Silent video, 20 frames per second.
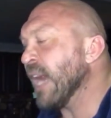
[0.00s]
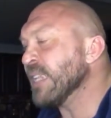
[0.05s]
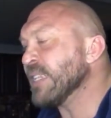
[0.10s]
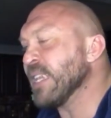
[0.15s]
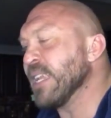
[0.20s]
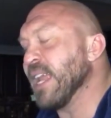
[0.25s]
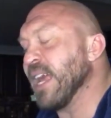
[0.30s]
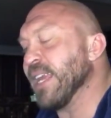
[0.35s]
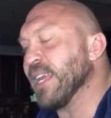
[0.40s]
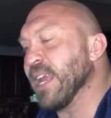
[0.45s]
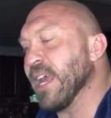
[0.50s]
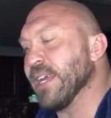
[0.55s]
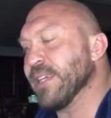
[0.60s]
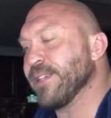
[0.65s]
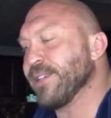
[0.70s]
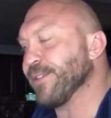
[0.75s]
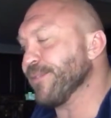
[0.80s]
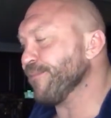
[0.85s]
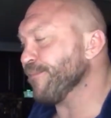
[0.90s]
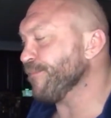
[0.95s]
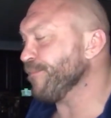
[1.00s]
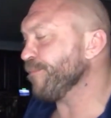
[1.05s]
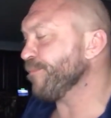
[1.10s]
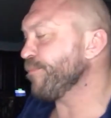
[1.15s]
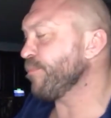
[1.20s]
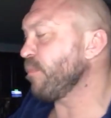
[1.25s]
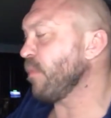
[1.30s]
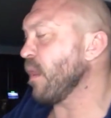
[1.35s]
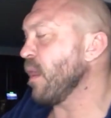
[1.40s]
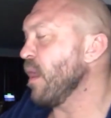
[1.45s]
tonight, guys,
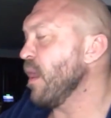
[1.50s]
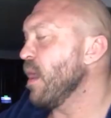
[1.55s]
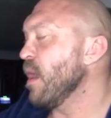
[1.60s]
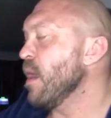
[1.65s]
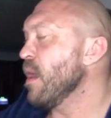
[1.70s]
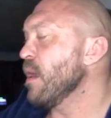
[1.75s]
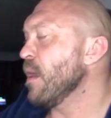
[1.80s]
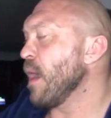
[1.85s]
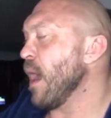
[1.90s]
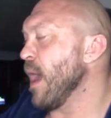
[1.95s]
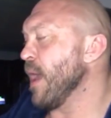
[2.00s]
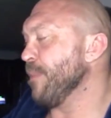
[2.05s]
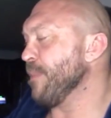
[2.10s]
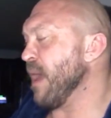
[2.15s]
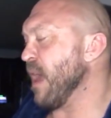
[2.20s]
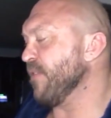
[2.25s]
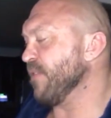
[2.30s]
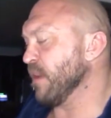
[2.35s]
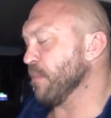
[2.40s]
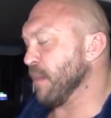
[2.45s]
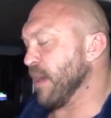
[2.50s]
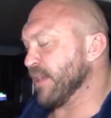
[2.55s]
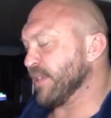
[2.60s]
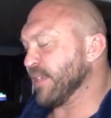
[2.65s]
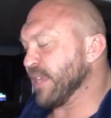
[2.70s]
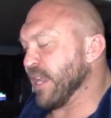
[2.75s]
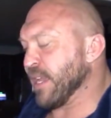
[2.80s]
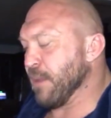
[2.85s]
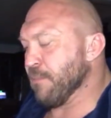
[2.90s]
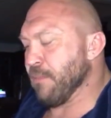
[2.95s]
I am having my
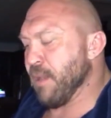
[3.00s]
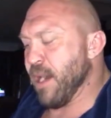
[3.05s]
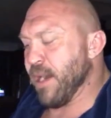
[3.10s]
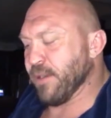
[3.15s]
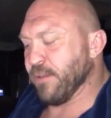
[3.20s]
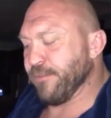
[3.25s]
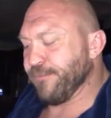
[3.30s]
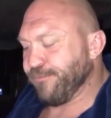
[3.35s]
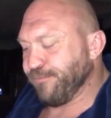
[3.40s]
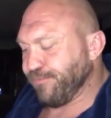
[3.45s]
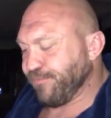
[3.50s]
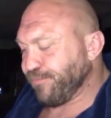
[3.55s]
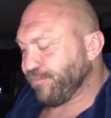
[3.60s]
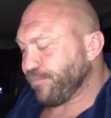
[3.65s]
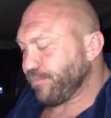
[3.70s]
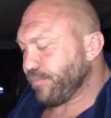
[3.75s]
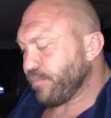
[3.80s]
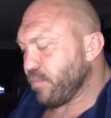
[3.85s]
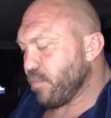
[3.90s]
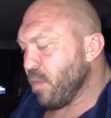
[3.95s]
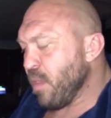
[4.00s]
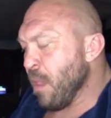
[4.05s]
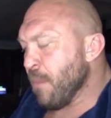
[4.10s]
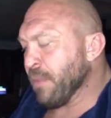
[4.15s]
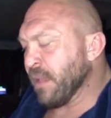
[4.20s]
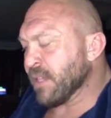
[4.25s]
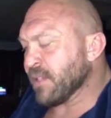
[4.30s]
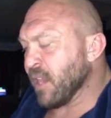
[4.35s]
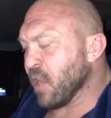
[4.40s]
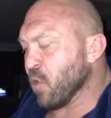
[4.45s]
second bottle.
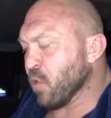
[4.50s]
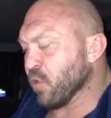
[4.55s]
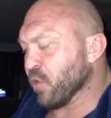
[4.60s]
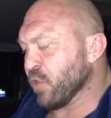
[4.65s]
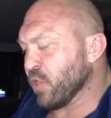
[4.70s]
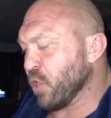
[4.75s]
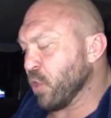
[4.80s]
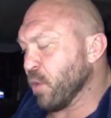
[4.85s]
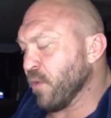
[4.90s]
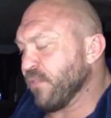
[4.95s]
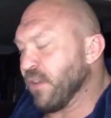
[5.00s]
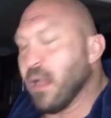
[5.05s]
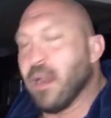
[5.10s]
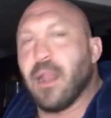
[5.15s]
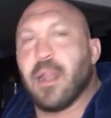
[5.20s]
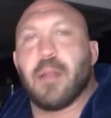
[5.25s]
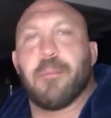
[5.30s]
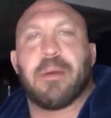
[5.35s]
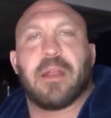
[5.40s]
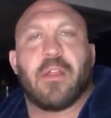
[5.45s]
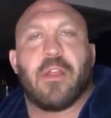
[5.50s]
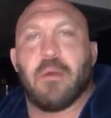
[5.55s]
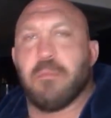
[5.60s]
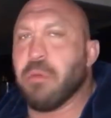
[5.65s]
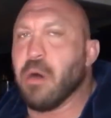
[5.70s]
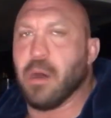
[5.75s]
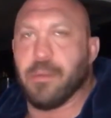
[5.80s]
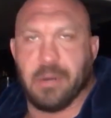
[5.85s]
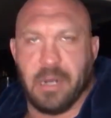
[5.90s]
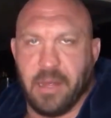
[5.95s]
Because I ordered two of a little bit of the
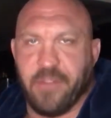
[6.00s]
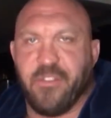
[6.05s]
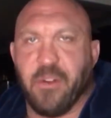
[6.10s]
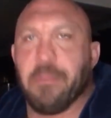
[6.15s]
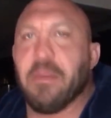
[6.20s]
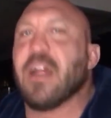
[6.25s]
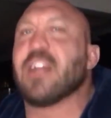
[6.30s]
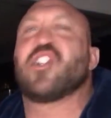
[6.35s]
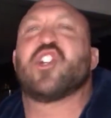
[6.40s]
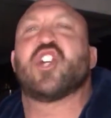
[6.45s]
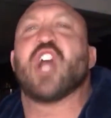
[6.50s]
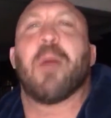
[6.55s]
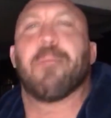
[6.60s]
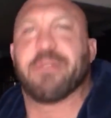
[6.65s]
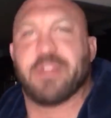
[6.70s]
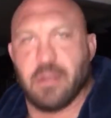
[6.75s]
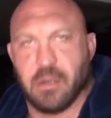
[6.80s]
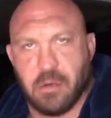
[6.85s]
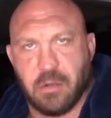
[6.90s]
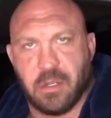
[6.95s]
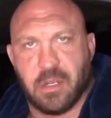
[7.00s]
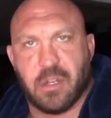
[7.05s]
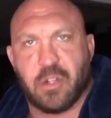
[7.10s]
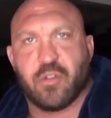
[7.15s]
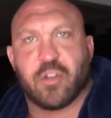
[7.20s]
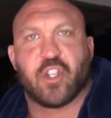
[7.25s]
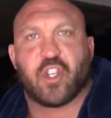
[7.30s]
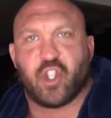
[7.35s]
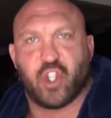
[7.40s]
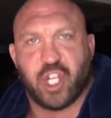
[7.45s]
bubbly from Le Champion,
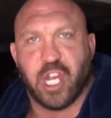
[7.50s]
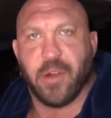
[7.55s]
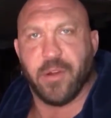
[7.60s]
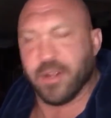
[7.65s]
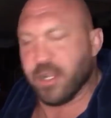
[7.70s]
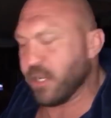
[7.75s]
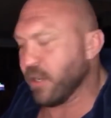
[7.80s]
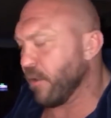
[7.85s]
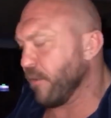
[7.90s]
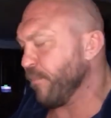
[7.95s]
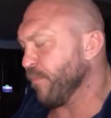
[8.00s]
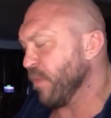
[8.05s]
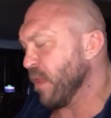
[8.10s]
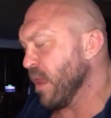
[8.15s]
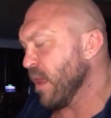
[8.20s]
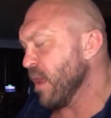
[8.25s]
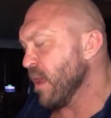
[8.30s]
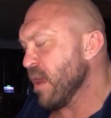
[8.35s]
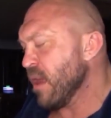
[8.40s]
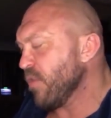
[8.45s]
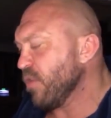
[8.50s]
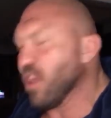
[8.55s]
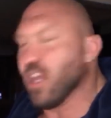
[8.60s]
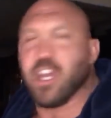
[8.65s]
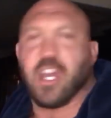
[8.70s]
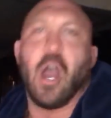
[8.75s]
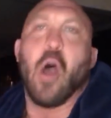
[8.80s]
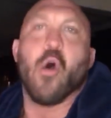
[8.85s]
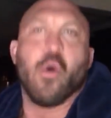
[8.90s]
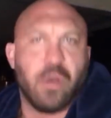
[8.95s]
Chris Jericho. The
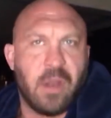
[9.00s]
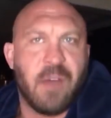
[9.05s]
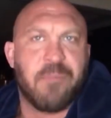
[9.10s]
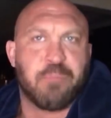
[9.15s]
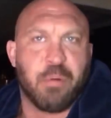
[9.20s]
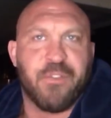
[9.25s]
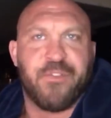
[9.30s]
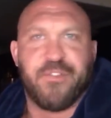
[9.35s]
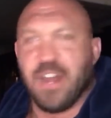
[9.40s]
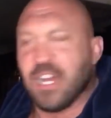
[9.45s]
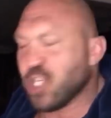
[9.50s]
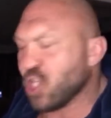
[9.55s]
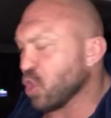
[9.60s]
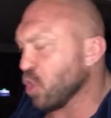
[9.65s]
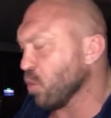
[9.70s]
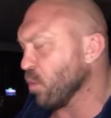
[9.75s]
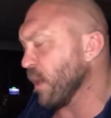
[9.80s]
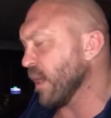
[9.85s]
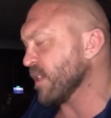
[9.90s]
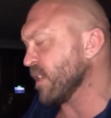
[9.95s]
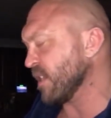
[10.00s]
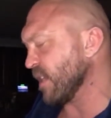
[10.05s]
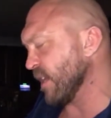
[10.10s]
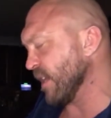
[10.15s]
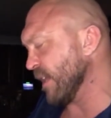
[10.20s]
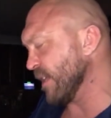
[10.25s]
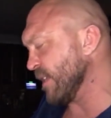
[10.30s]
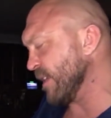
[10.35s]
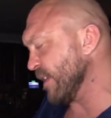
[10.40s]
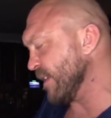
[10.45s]
GOAT of professional wrestling,
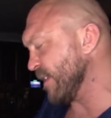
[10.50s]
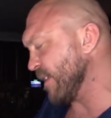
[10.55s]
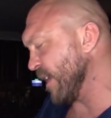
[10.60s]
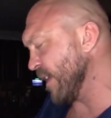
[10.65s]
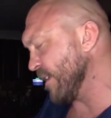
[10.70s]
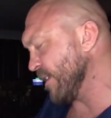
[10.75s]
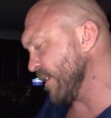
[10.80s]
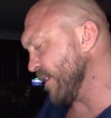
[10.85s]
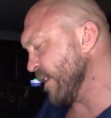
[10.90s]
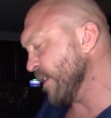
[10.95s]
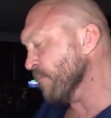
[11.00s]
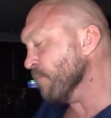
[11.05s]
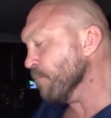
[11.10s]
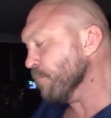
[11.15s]
as he says.